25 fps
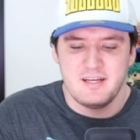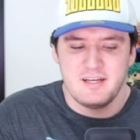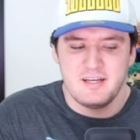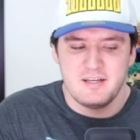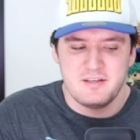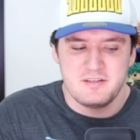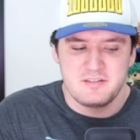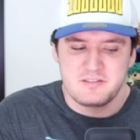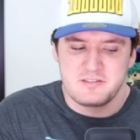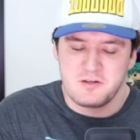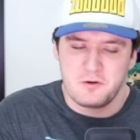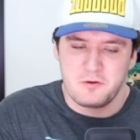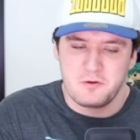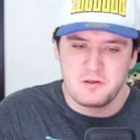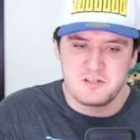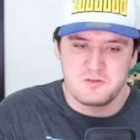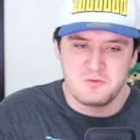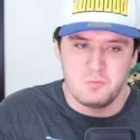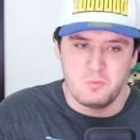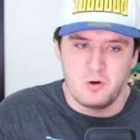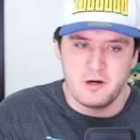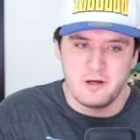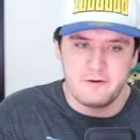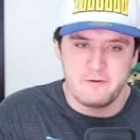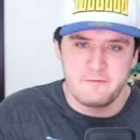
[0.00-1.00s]
so there's
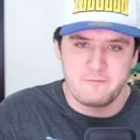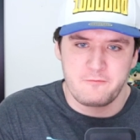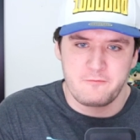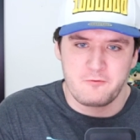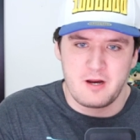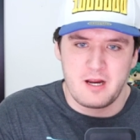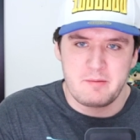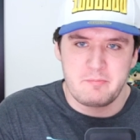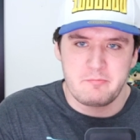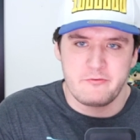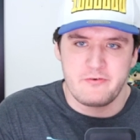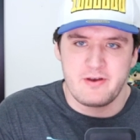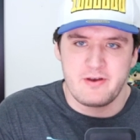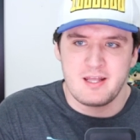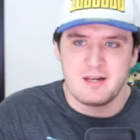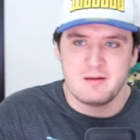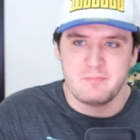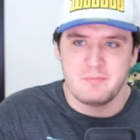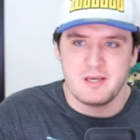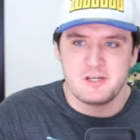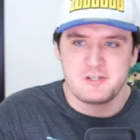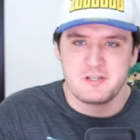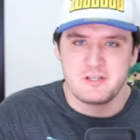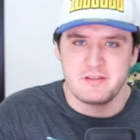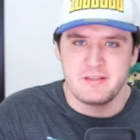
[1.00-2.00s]
one frame of
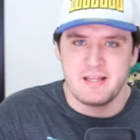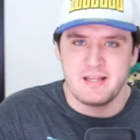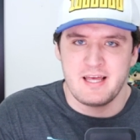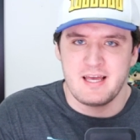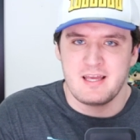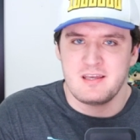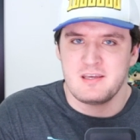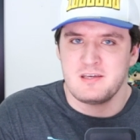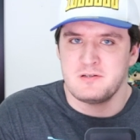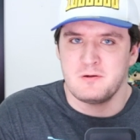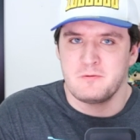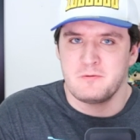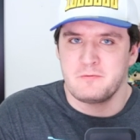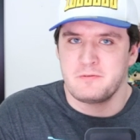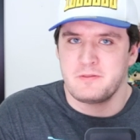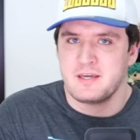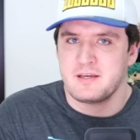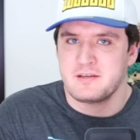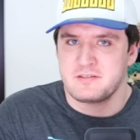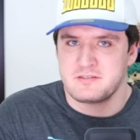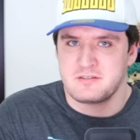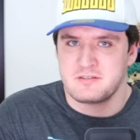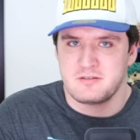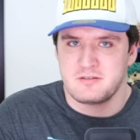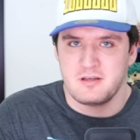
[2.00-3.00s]
animation that you don't think
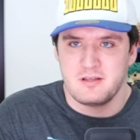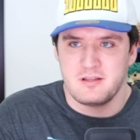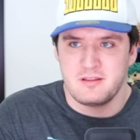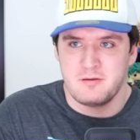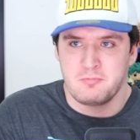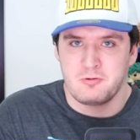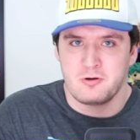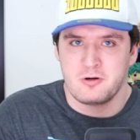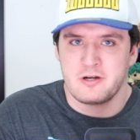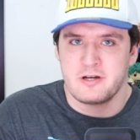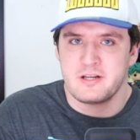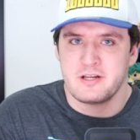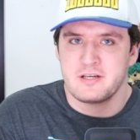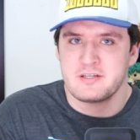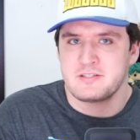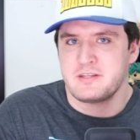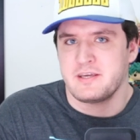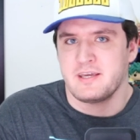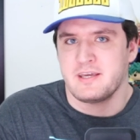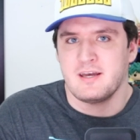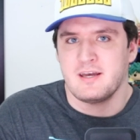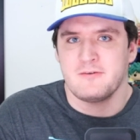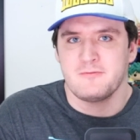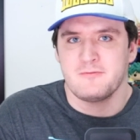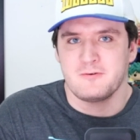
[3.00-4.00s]
is the prettiest thing
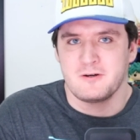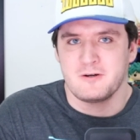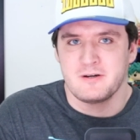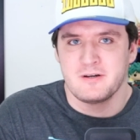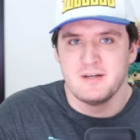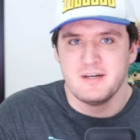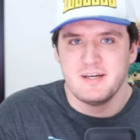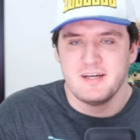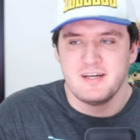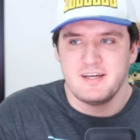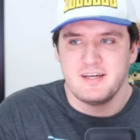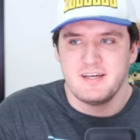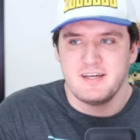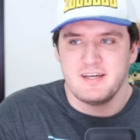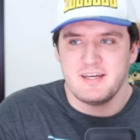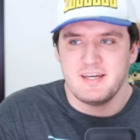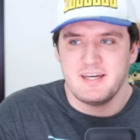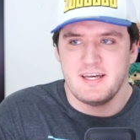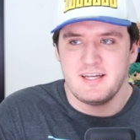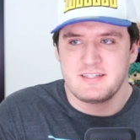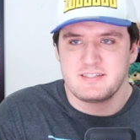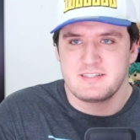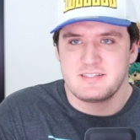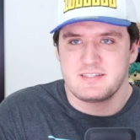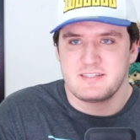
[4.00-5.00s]
ever.
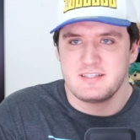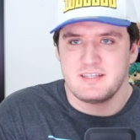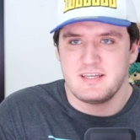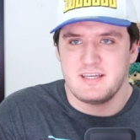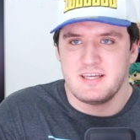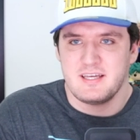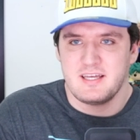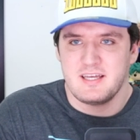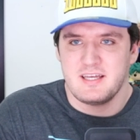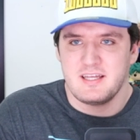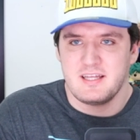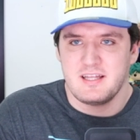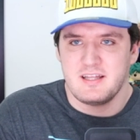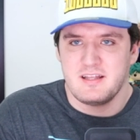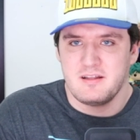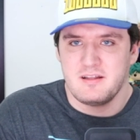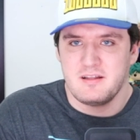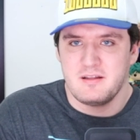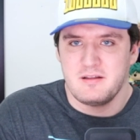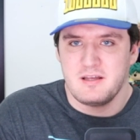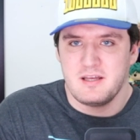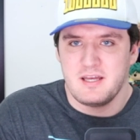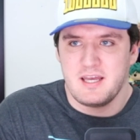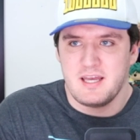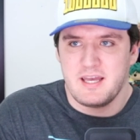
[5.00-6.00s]
It's
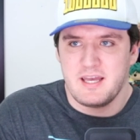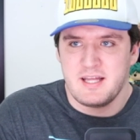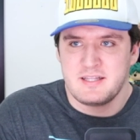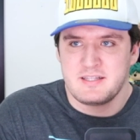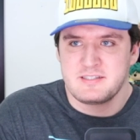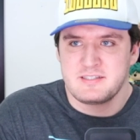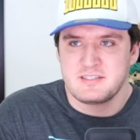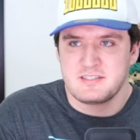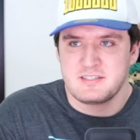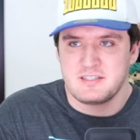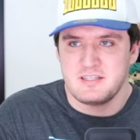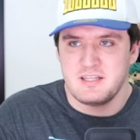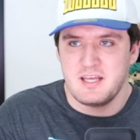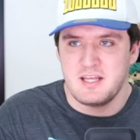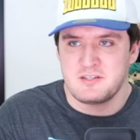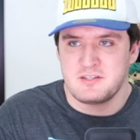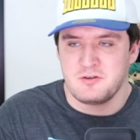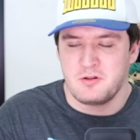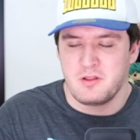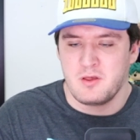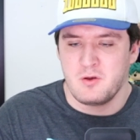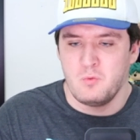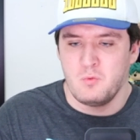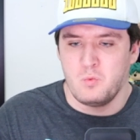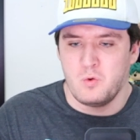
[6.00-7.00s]
it's it's
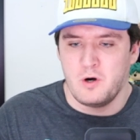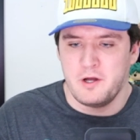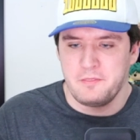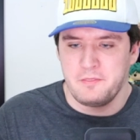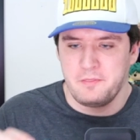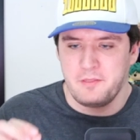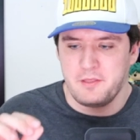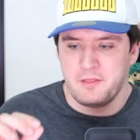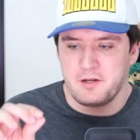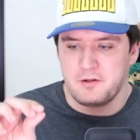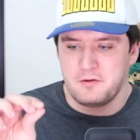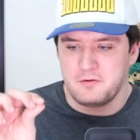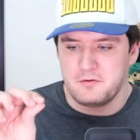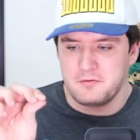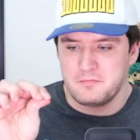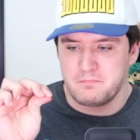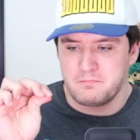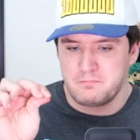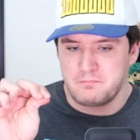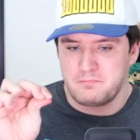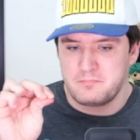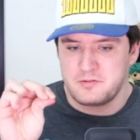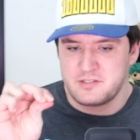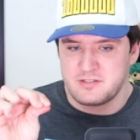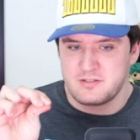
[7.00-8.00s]
only one little
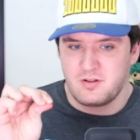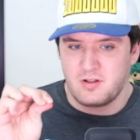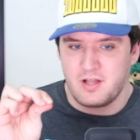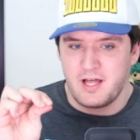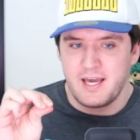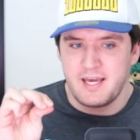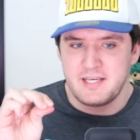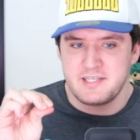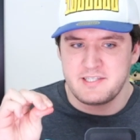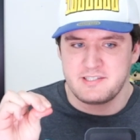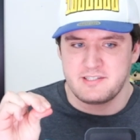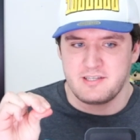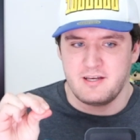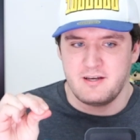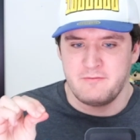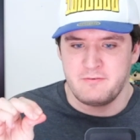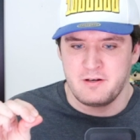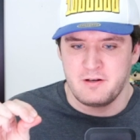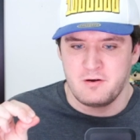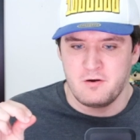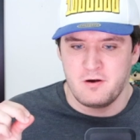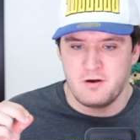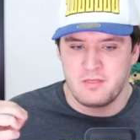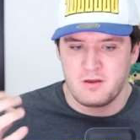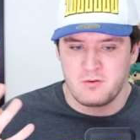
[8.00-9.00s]
slice of an
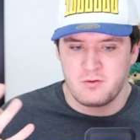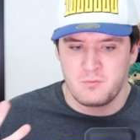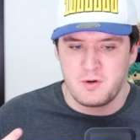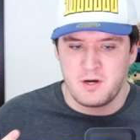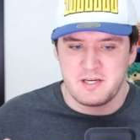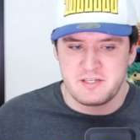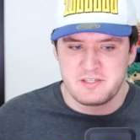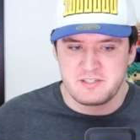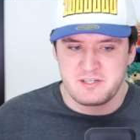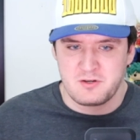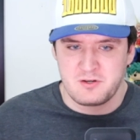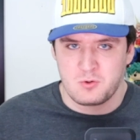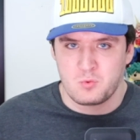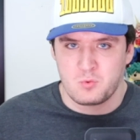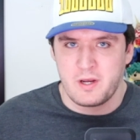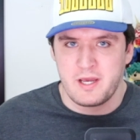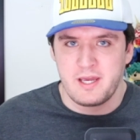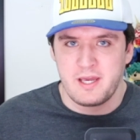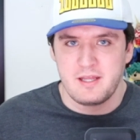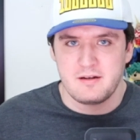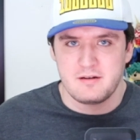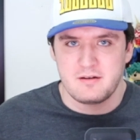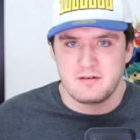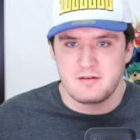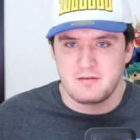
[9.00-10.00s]
otherwise
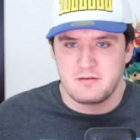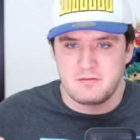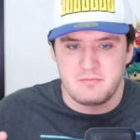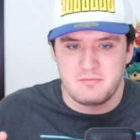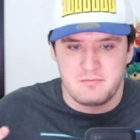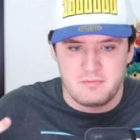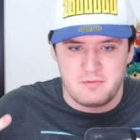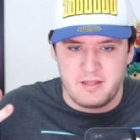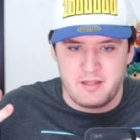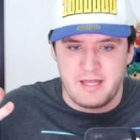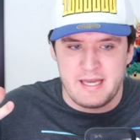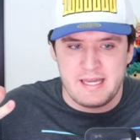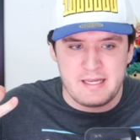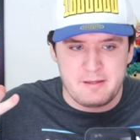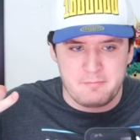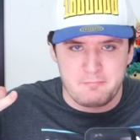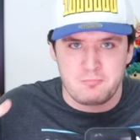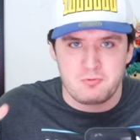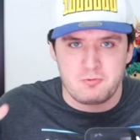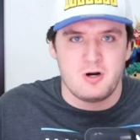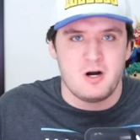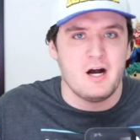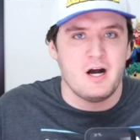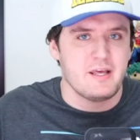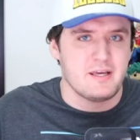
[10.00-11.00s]
great like
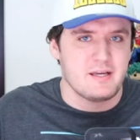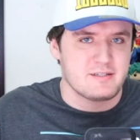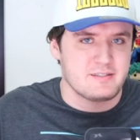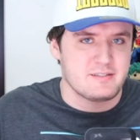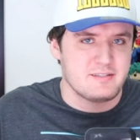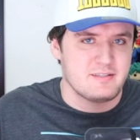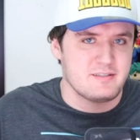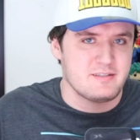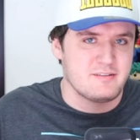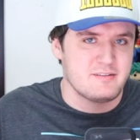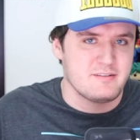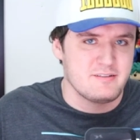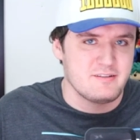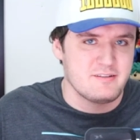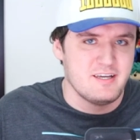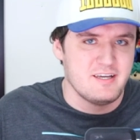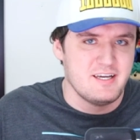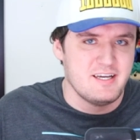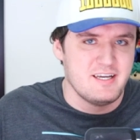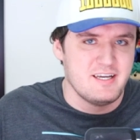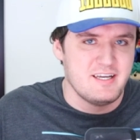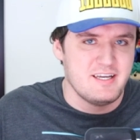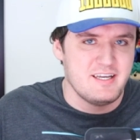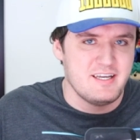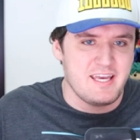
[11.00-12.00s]
product.
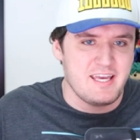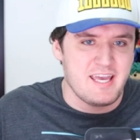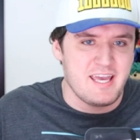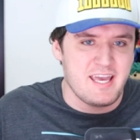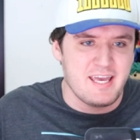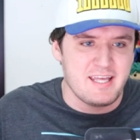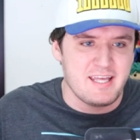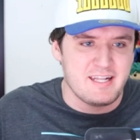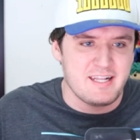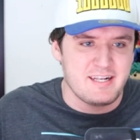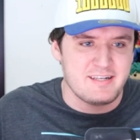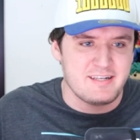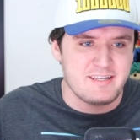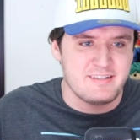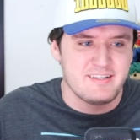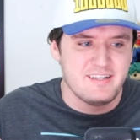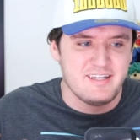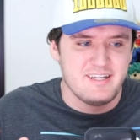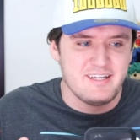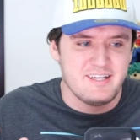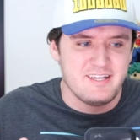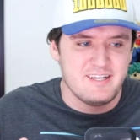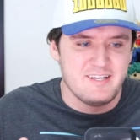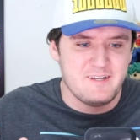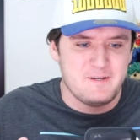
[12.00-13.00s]
And
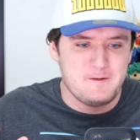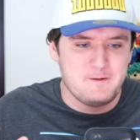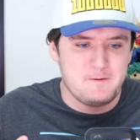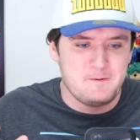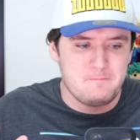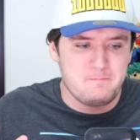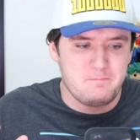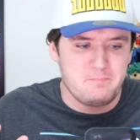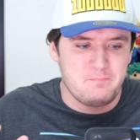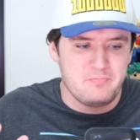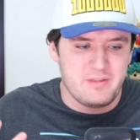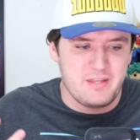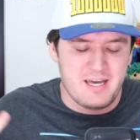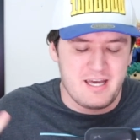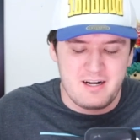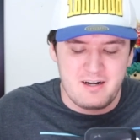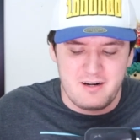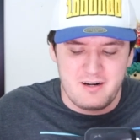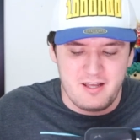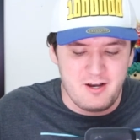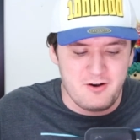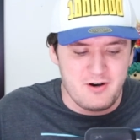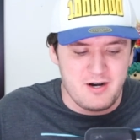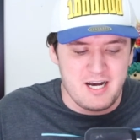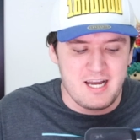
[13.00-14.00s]
I don't
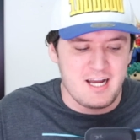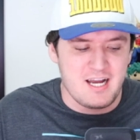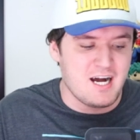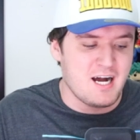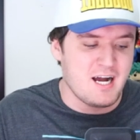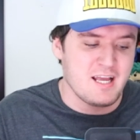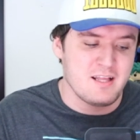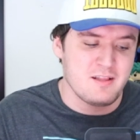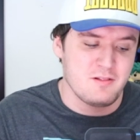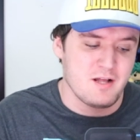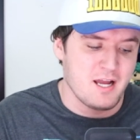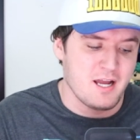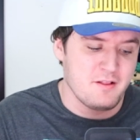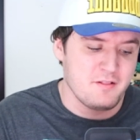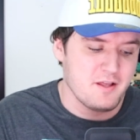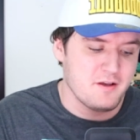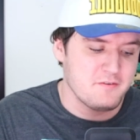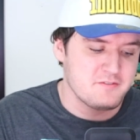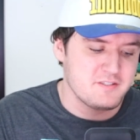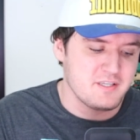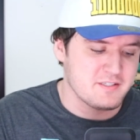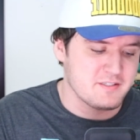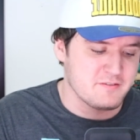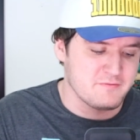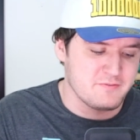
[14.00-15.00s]
know. I, I, I love
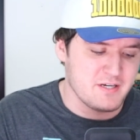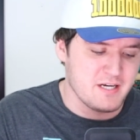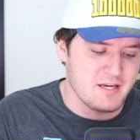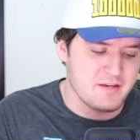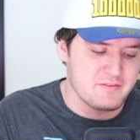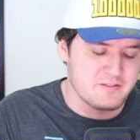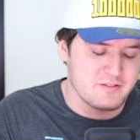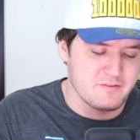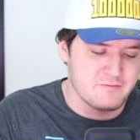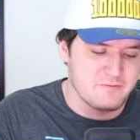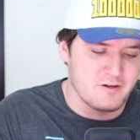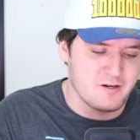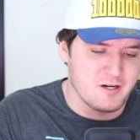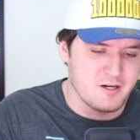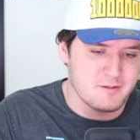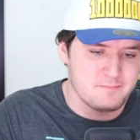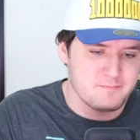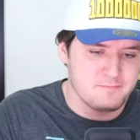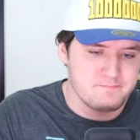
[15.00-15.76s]
season five so far.